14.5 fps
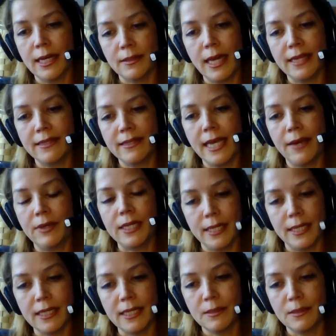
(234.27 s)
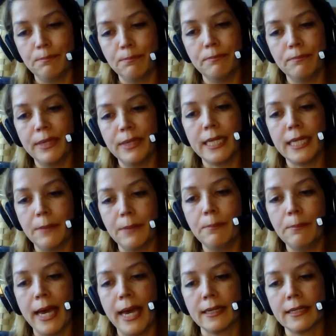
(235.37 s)
having as big an
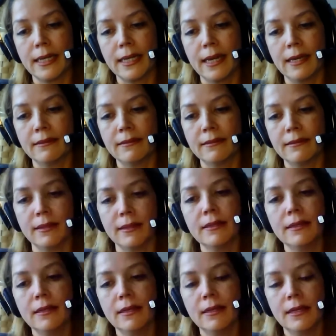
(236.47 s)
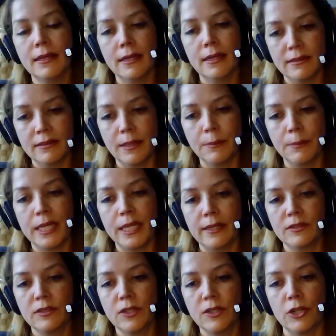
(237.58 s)
impact as something that
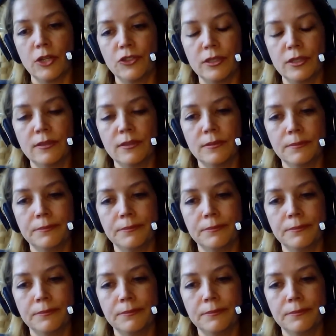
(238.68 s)
is conscious.